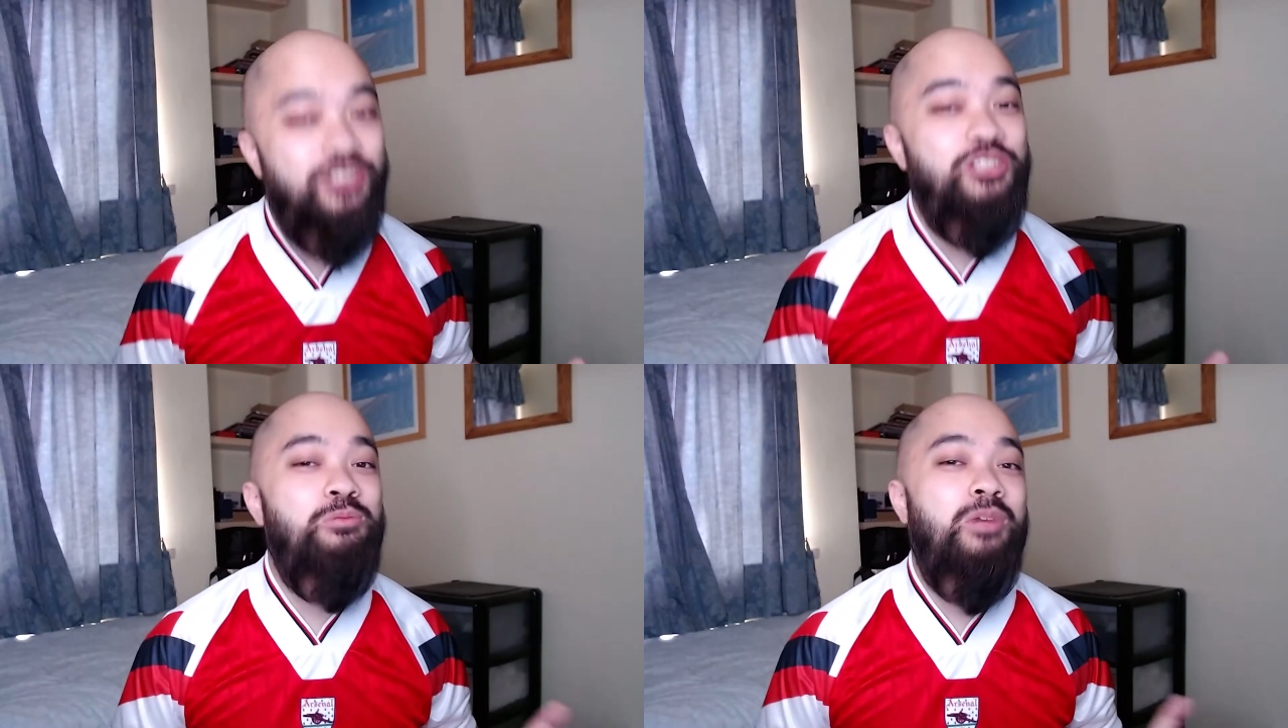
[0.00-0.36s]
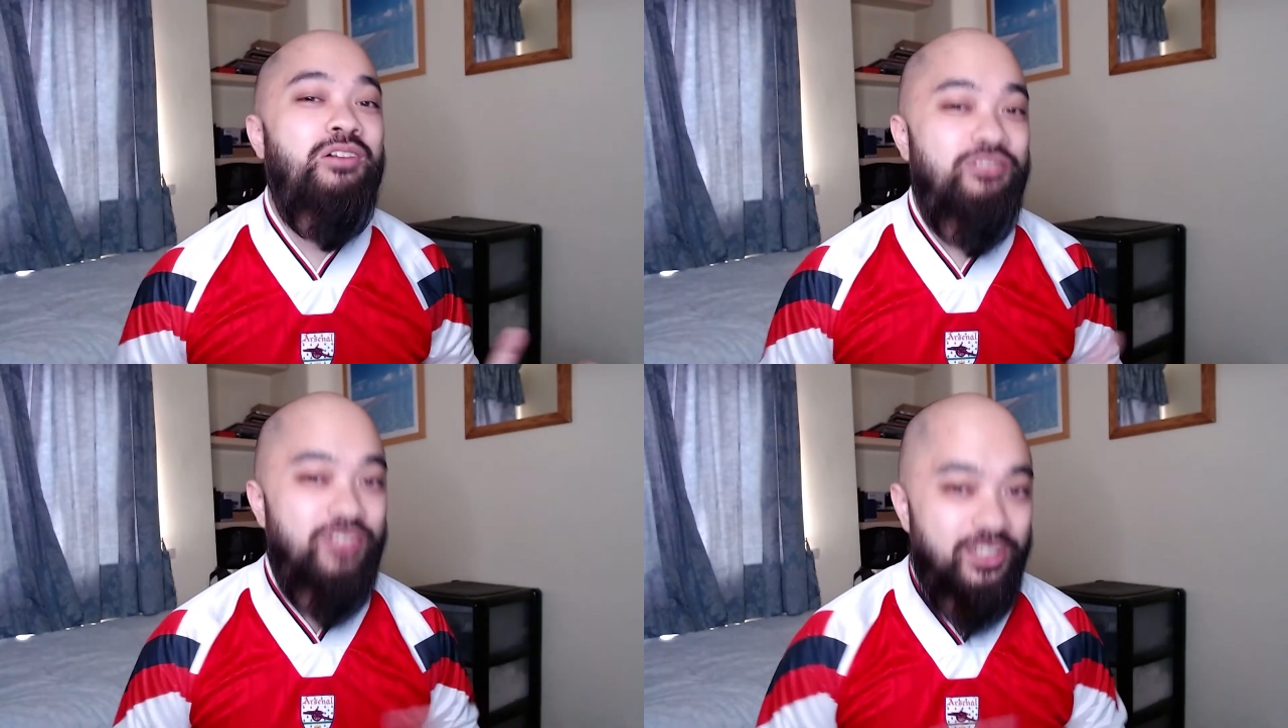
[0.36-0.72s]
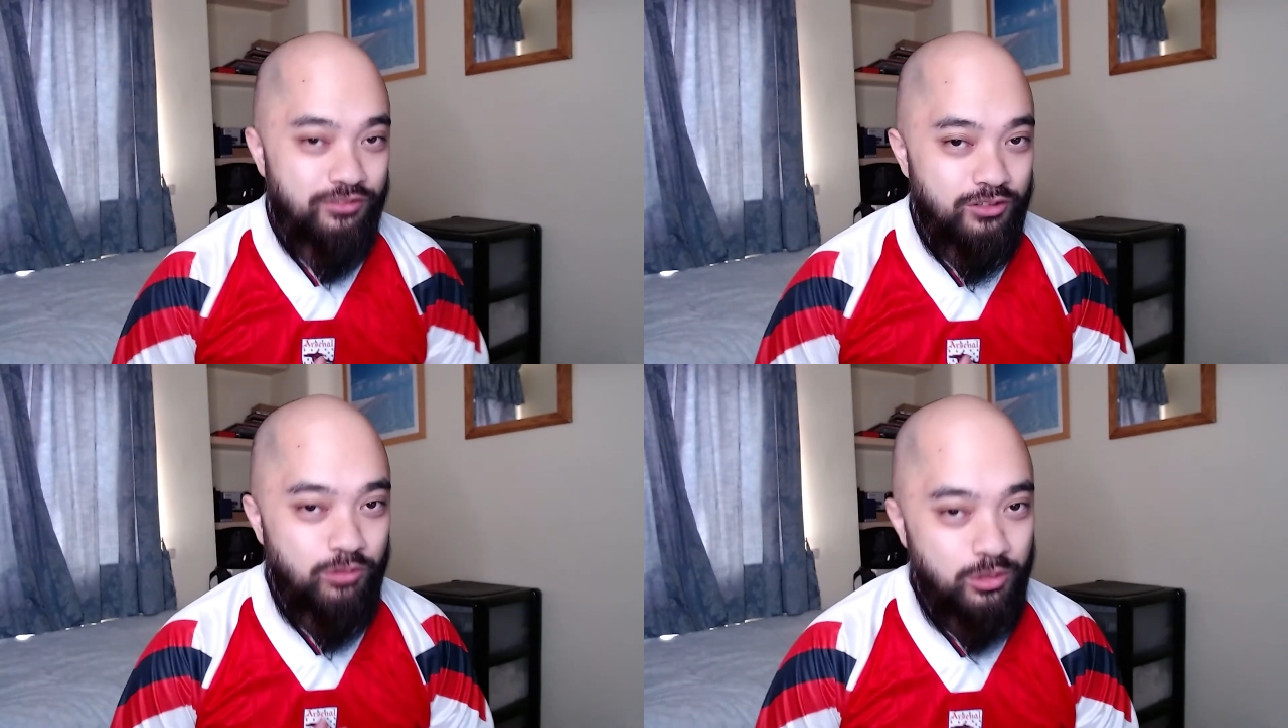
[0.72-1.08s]
to my
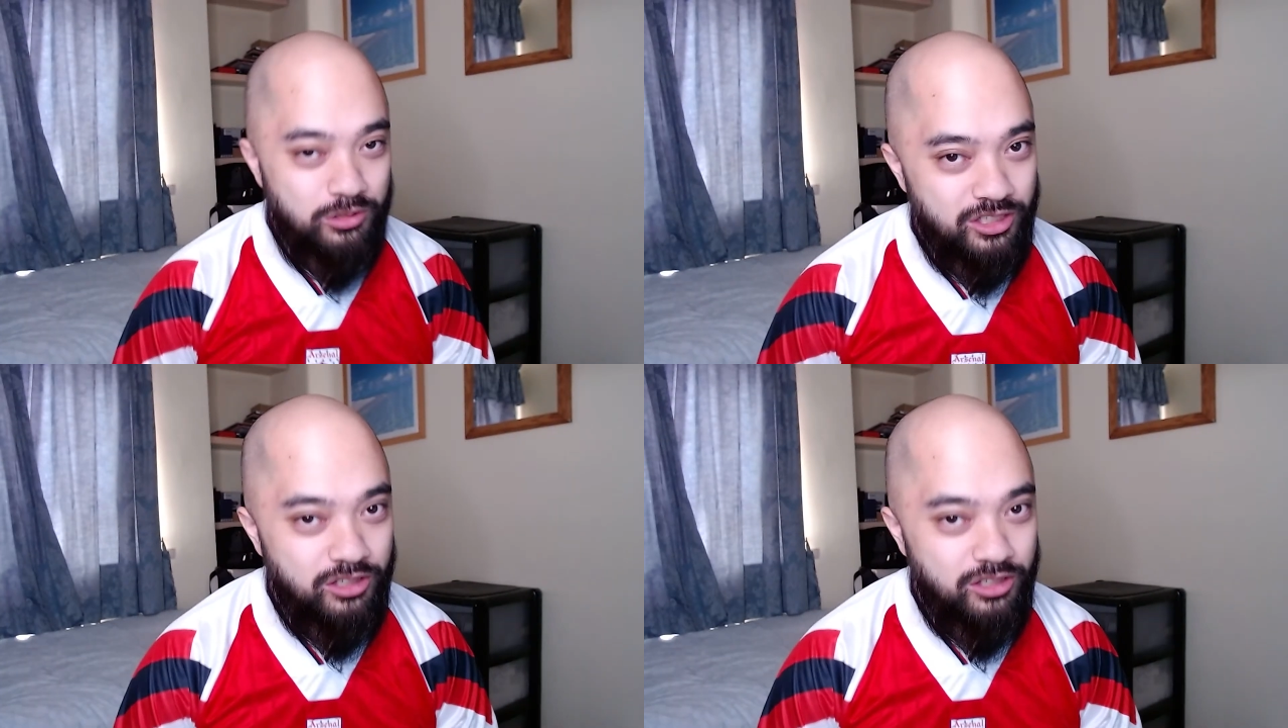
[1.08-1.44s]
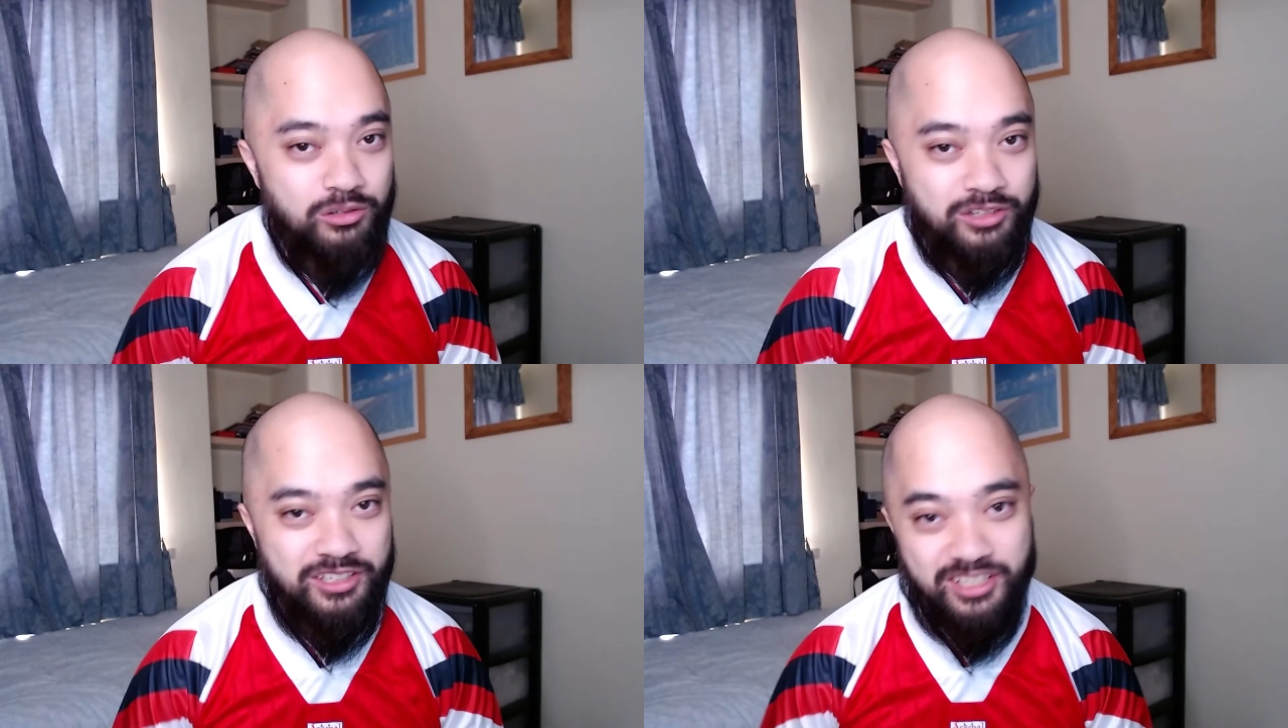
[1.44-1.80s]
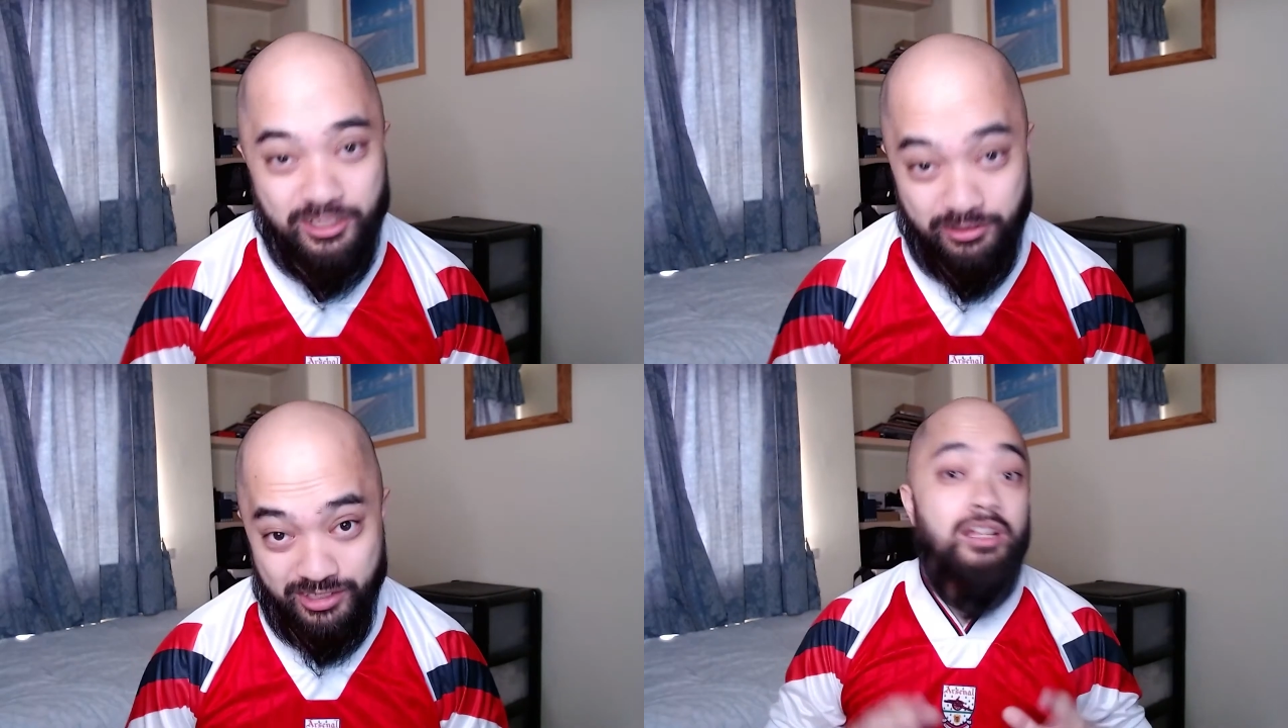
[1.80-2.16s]
FIFA Road to Glory series.